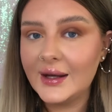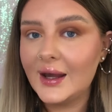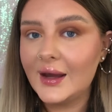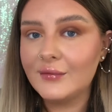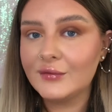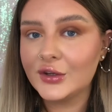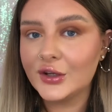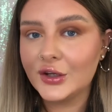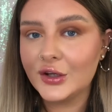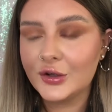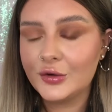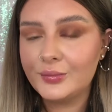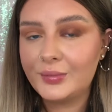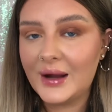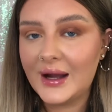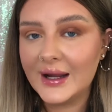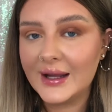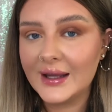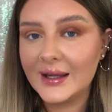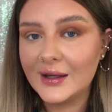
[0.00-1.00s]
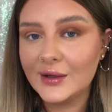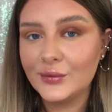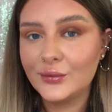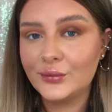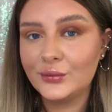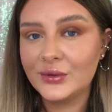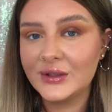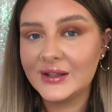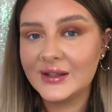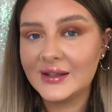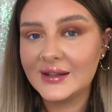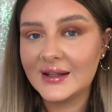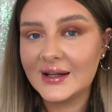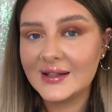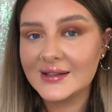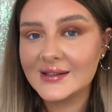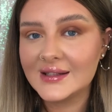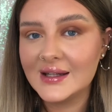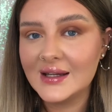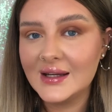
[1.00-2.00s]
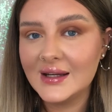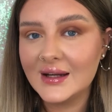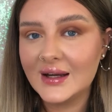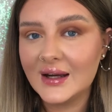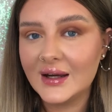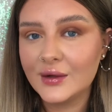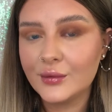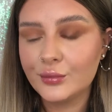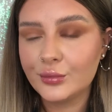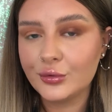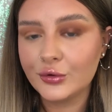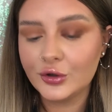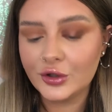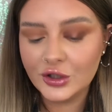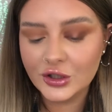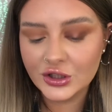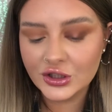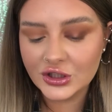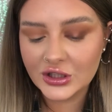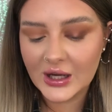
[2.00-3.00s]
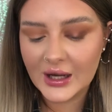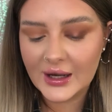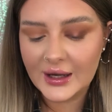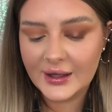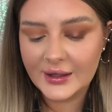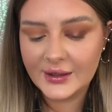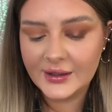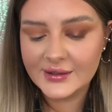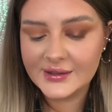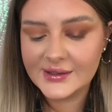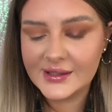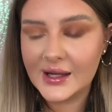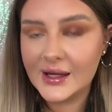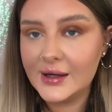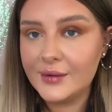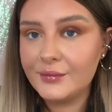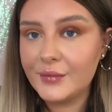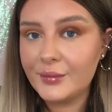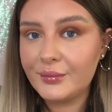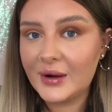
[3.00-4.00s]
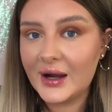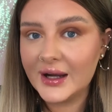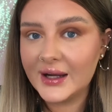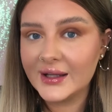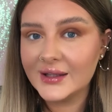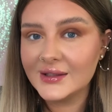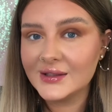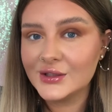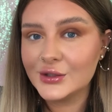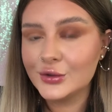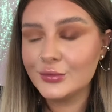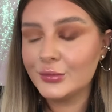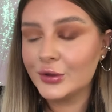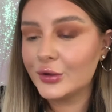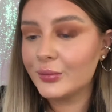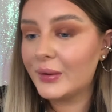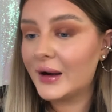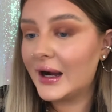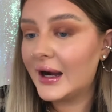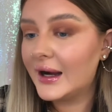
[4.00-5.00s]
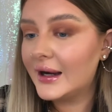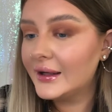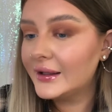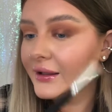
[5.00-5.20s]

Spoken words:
I'm going to go back in with that T9 brush and same back into Mug Pie,